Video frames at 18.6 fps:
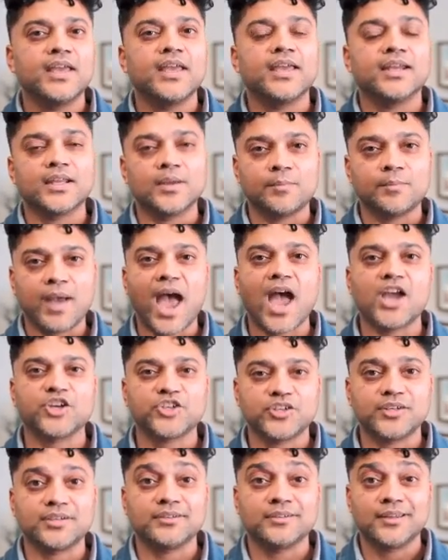and
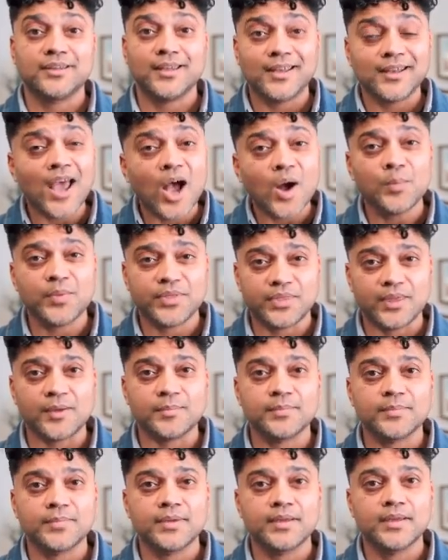compassion and help
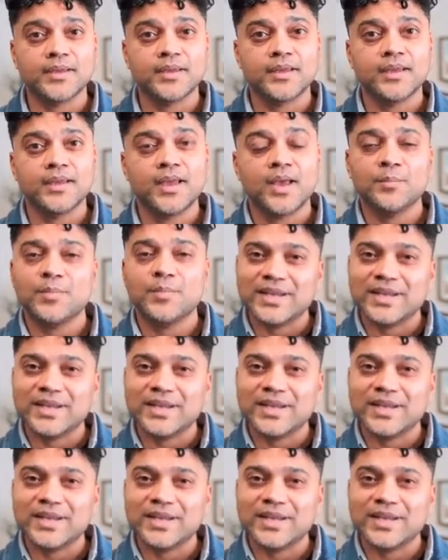them.